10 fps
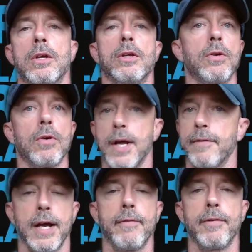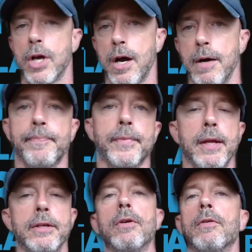You don't have to have a job,
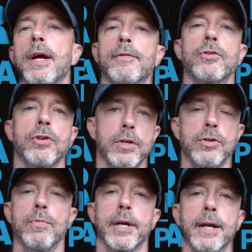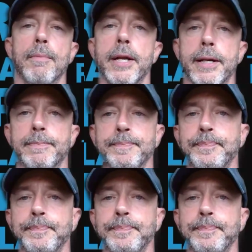and you don't have to show that you bring in money.